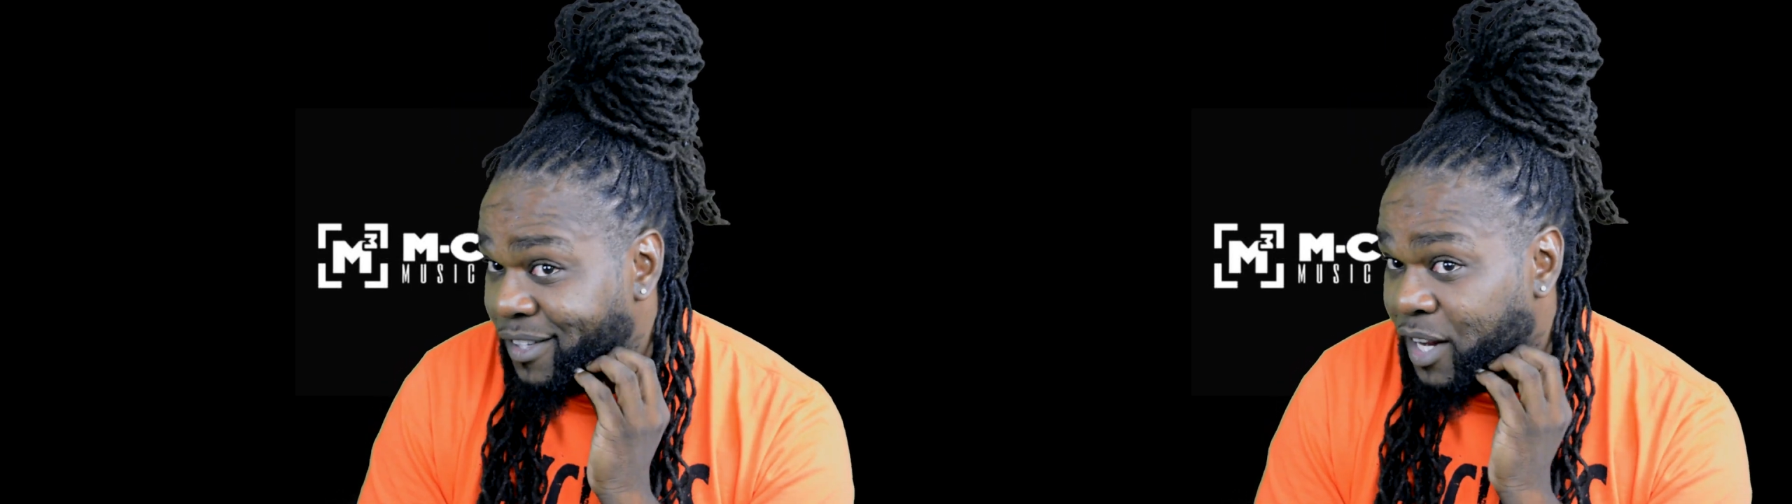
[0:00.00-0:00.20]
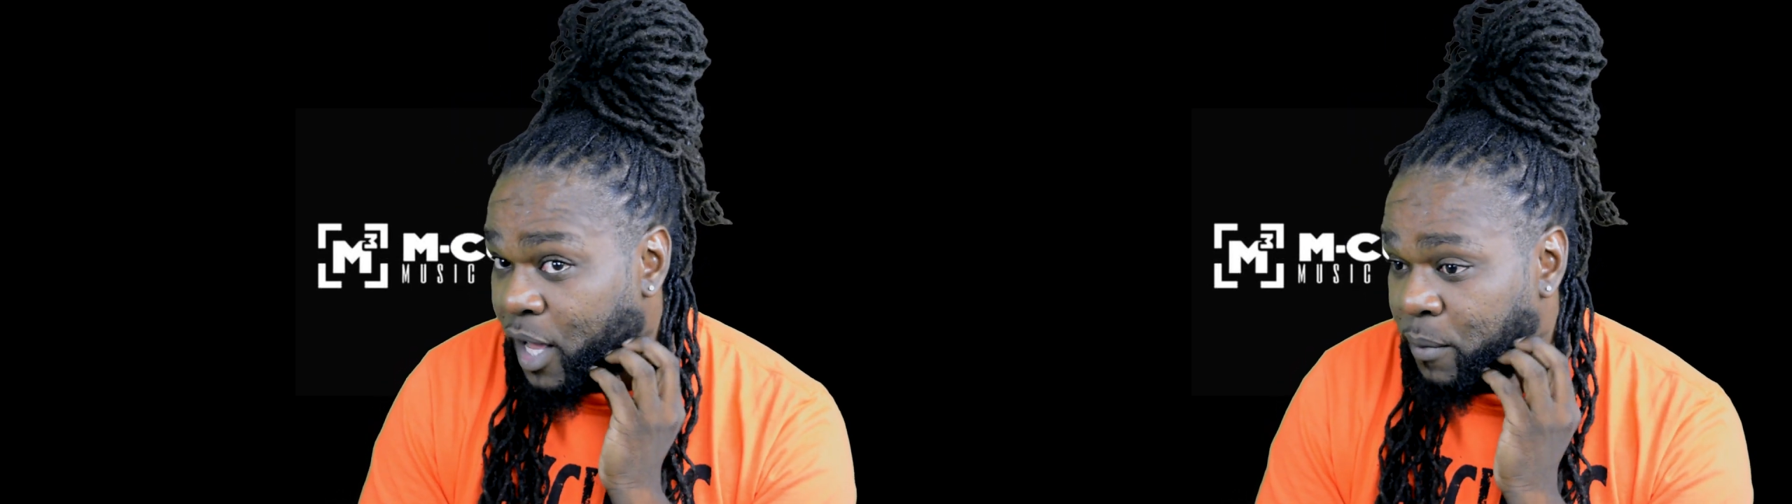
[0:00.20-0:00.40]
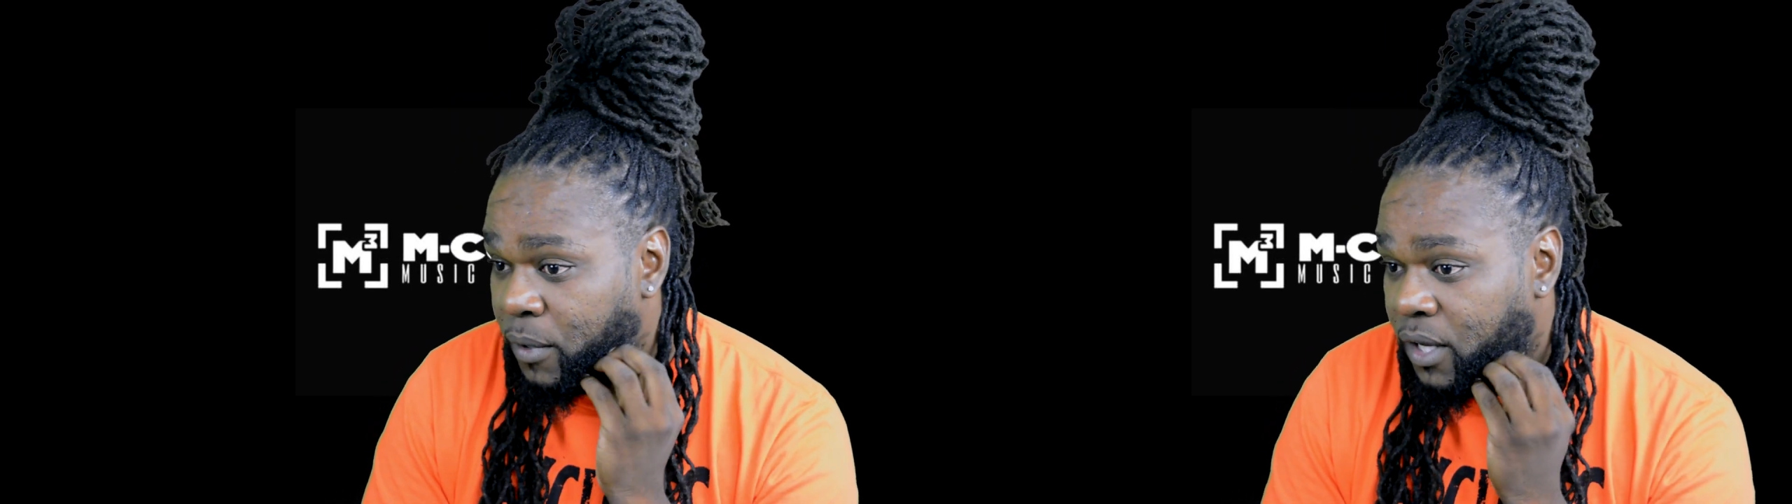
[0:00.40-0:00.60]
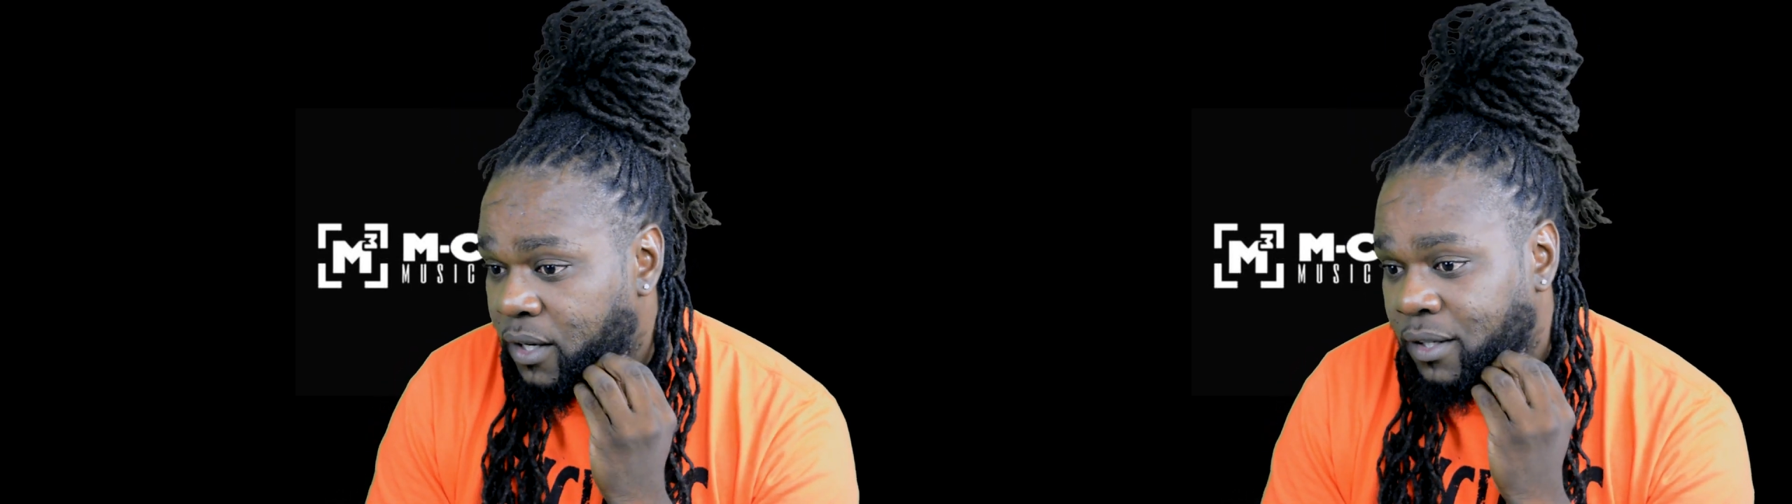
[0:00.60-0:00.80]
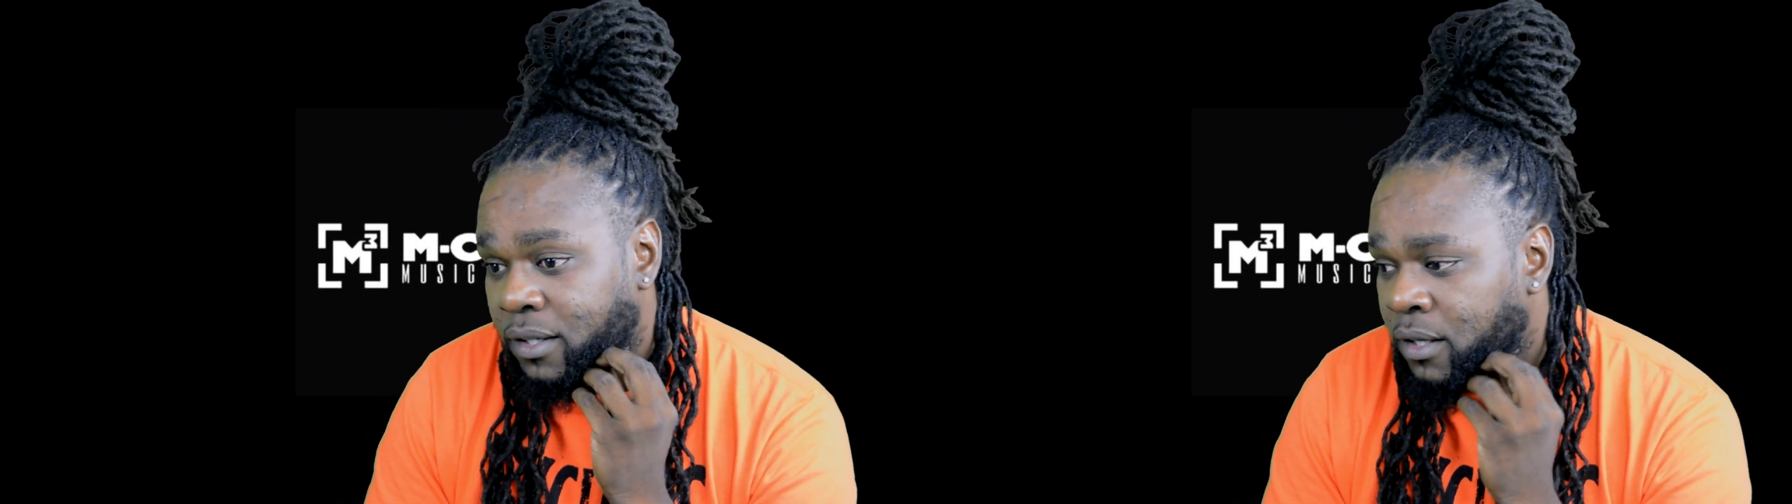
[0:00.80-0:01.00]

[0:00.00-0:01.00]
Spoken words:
you know what I mean?